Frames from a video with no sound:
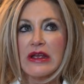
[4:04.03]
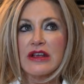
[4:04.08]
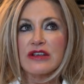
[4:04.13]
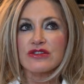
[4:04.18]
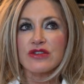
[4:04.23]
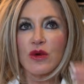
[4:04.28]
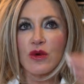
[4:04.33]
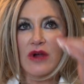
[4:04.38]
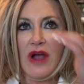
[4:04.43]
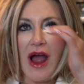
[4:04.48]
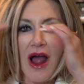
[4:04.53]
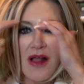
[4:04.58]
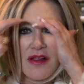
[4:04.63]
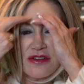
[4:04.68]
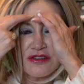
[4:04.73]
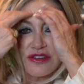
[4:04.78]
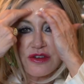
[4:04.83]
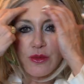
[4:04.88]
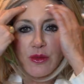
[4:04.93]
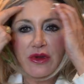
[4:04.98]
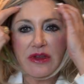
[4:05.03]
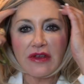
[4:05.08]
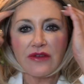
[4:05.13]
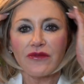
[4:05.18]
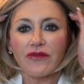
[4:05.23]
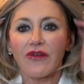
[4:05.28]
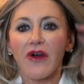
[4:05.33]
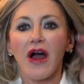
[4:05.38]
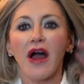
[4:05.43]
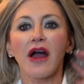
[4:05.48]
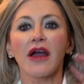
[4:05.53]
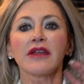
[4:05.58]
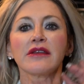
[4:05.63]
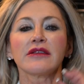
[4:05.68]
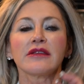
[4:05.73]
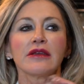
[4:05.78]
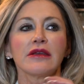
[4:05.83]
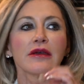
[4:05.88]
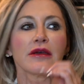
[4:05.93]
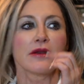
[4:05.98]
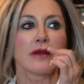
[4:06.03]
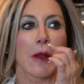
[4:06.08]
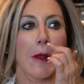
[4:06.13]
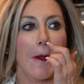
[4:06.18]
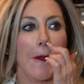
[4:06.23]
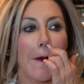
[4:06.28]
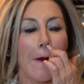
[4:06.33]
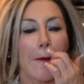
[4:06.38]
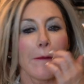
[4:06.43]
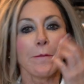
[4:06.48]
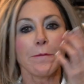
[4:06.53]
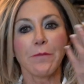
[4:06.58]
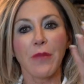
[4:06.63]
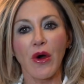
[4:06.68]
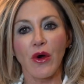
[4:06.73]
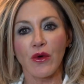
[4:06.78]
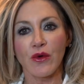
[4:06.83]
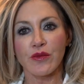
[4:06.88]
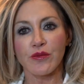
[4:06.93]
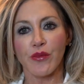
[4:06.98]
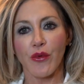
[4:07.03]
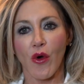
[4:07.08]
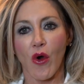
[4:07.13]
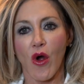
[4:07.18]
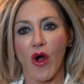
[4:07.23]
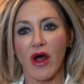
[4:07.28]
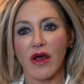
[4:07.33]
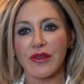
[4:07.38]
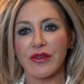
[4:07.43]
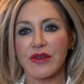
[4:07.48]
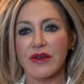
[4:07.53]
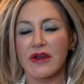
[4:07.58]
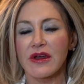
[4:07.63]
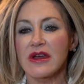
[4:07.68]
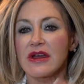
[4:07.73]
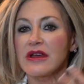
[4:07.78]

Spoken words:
So collagen we can find in bone broth,